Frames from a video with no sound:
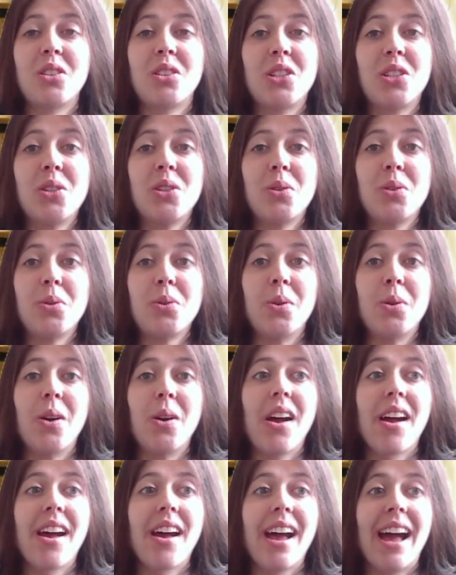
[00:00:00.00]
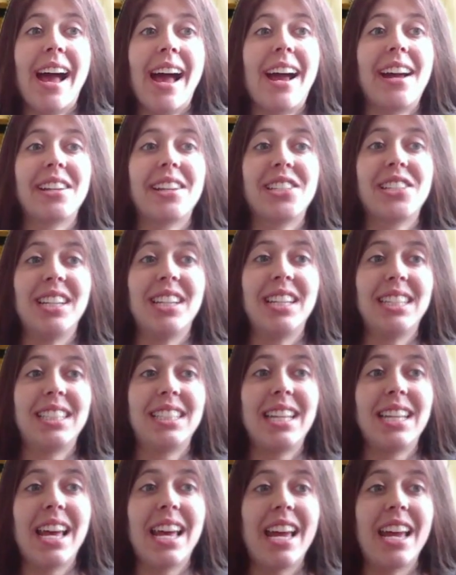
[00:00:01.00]
to actually
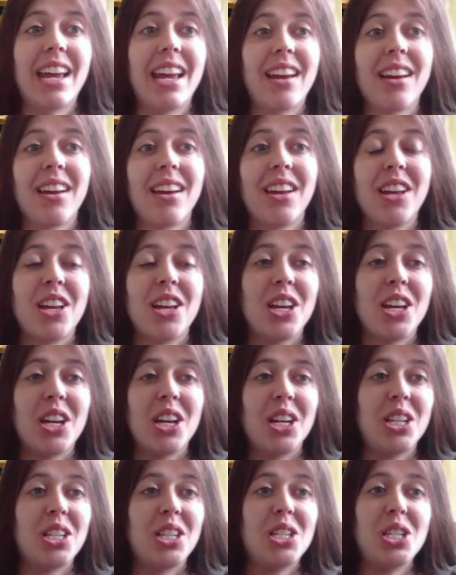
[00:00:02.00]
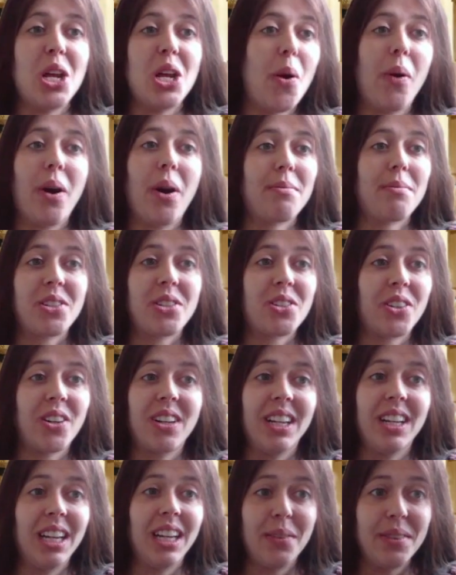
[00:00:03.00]
say, no, I'm
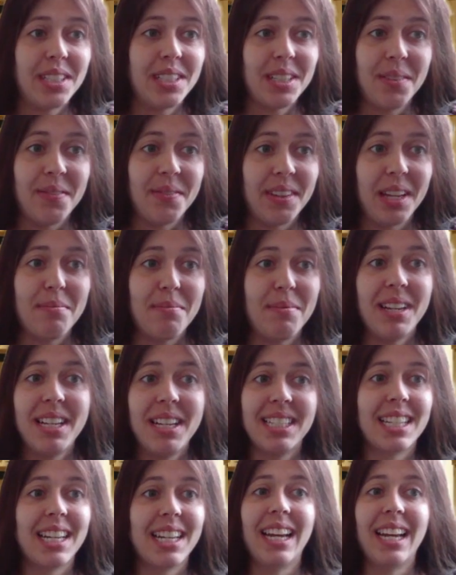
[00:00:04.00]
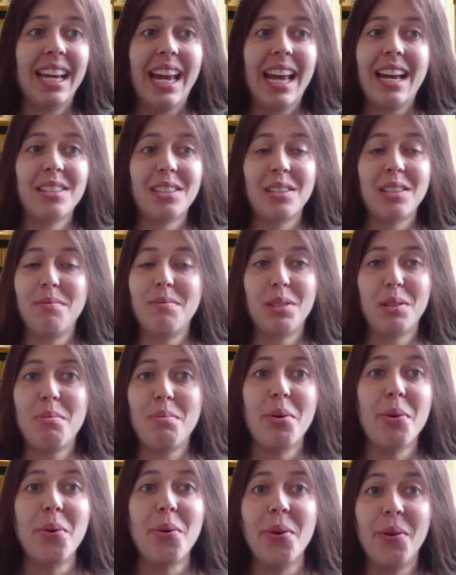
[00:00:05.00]
struggling with something. Please, can I get some
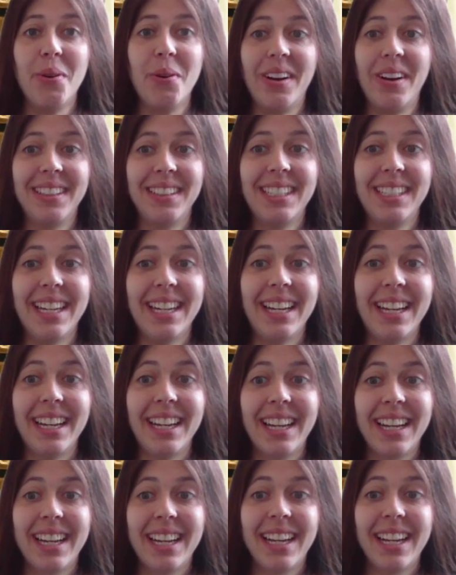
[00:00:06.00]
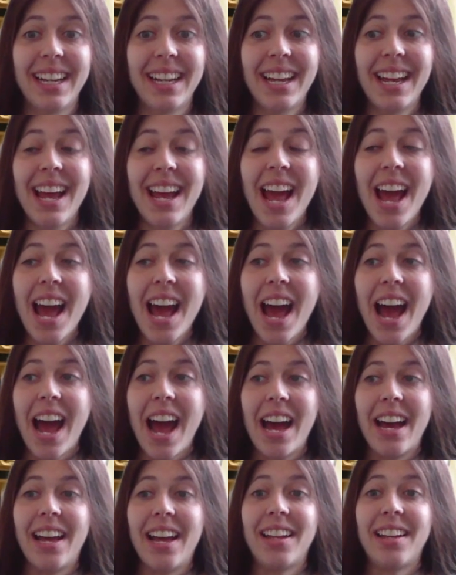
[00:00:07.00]
support around here?
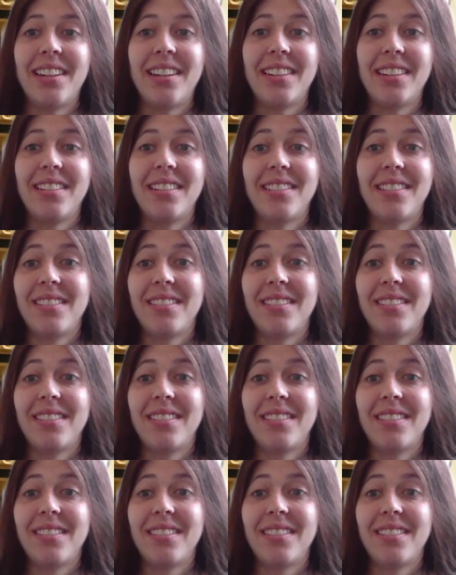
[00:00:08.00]
And